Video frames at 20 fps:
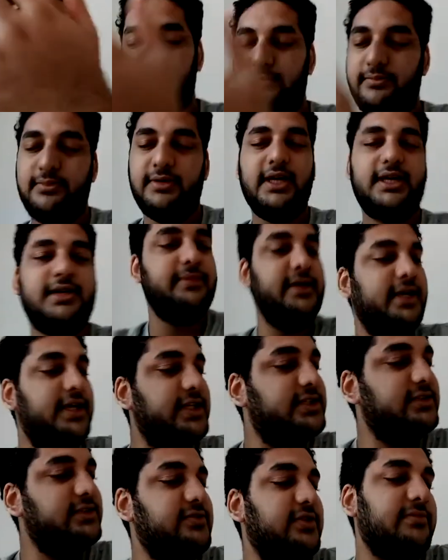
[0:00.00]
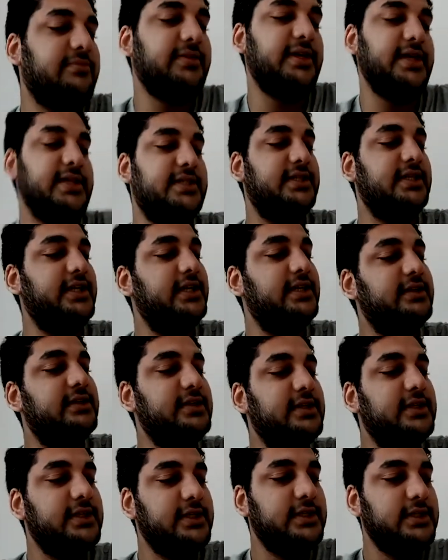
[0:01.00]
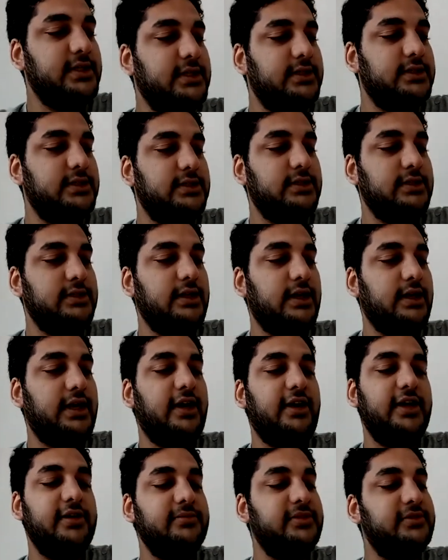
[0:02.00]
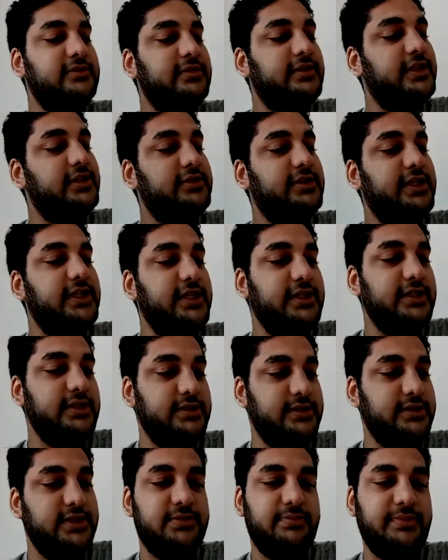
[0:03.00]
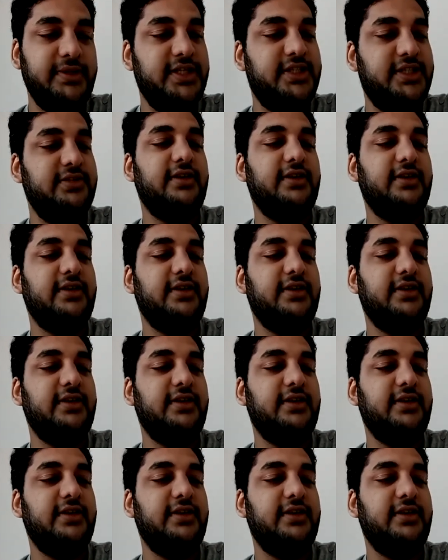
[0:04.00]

recommendation from my side. Now I move on to the speech